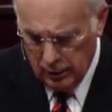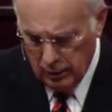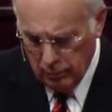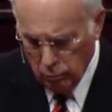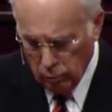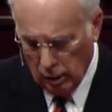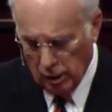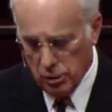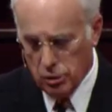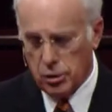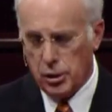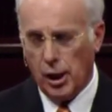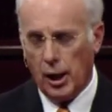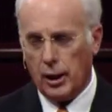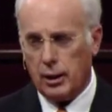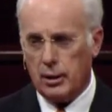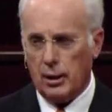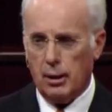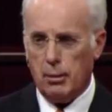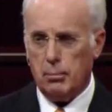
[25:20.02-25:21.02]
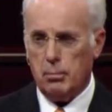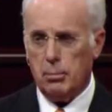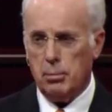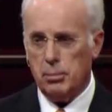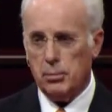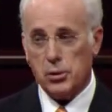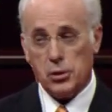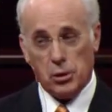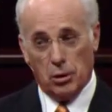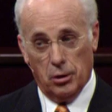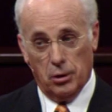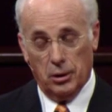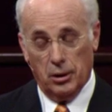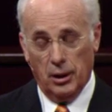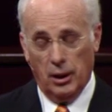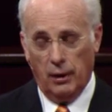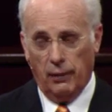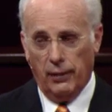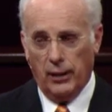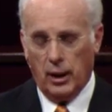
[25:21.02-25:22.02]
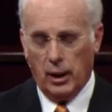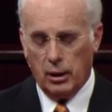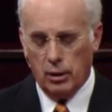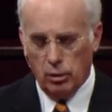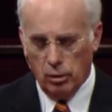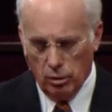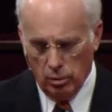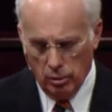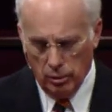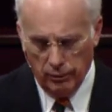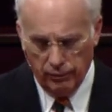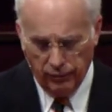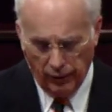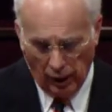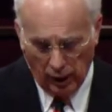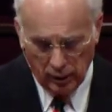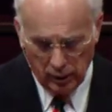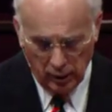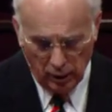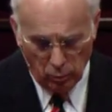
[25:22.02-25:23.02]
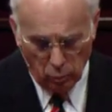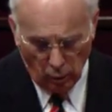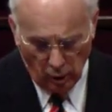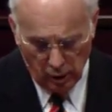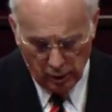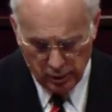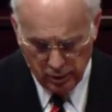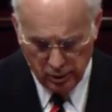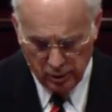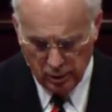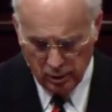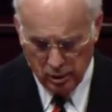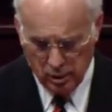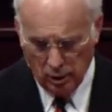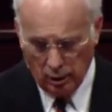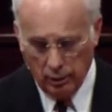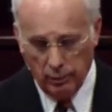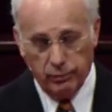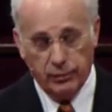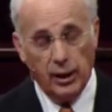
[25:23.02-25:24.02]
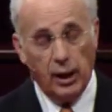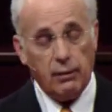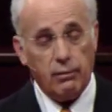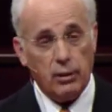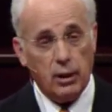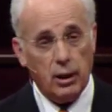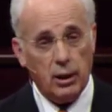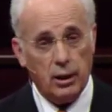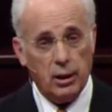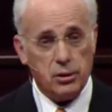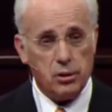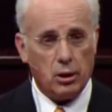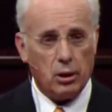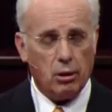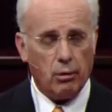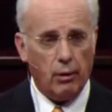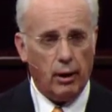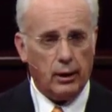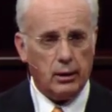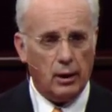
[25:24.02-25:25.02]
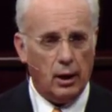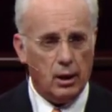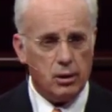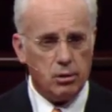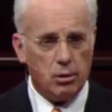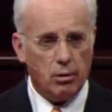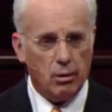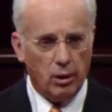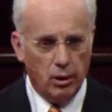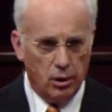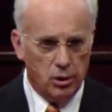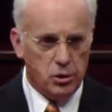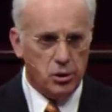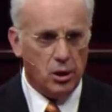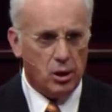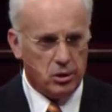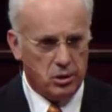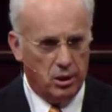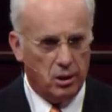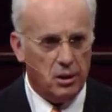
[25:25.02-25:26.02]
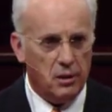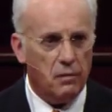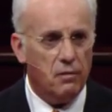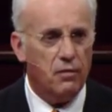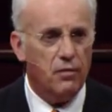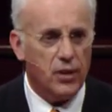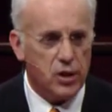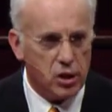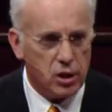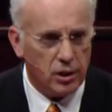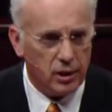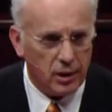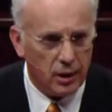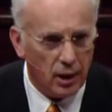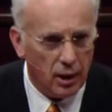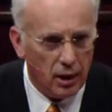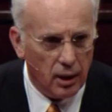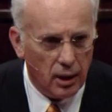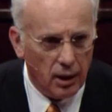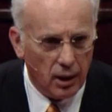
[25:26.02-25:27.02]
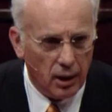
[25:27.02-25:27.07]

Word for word: It was checked, I'm certain, and they knew, in fact, he was the son of David. It is a correct answer, it is just a deficient